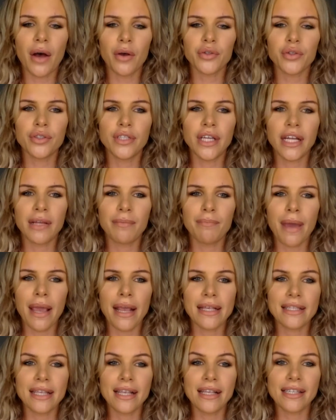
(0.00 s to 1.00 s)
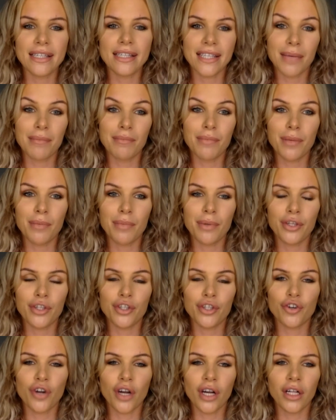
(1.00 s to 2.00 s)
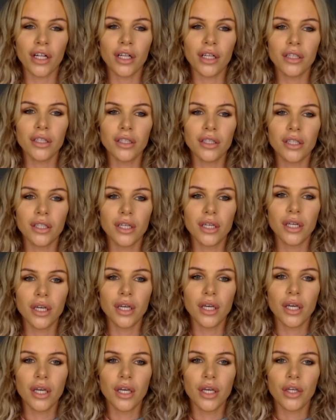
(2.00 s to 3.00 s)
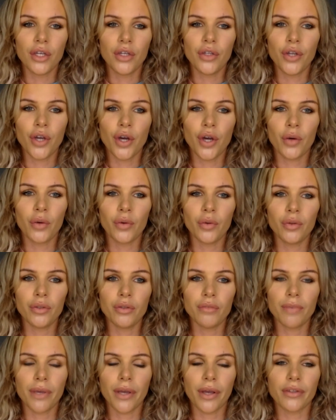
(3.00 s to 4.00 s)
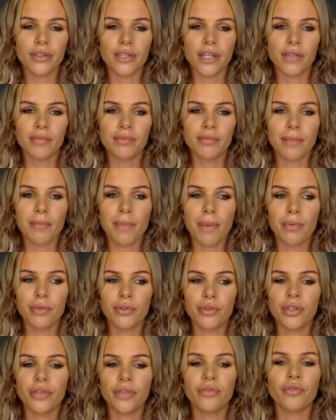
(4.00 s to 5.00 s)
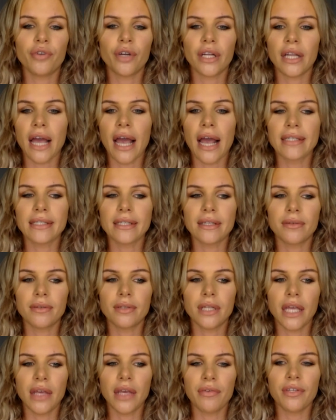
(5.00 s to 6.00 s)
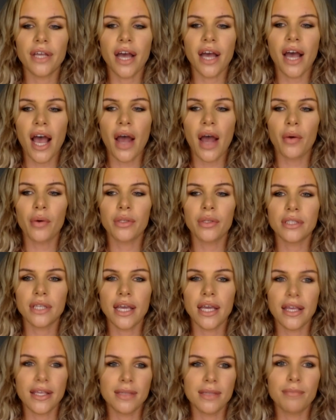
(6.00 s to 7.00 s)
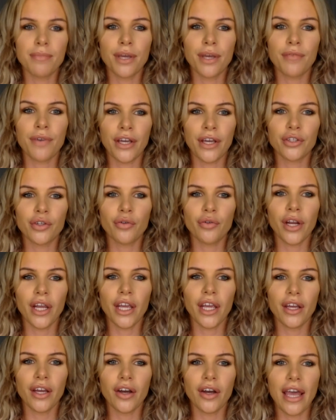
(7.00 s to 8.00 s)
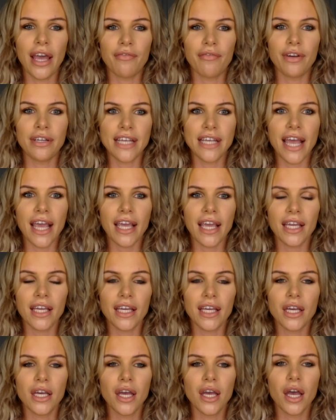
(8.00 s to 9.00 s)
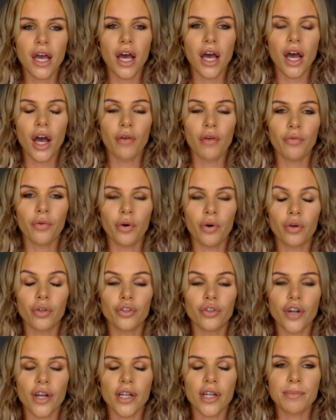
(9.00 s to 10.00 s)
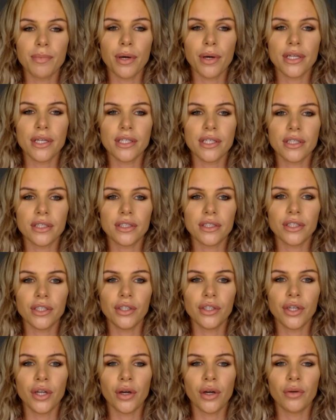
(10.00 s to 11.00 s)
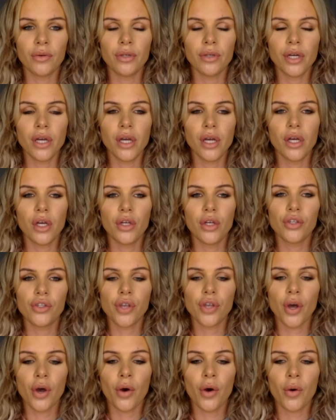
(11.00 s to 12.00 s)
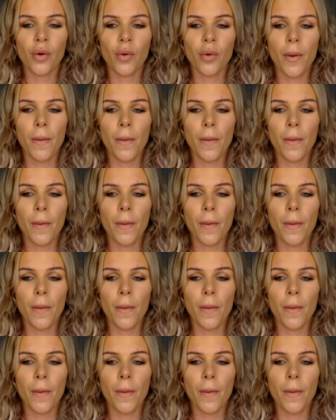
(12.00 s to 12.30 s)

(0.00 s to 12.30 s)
on a daily basis, it can be a big struggle, because some people don't even realize that leaving the house is a big victory every day for a trans person, So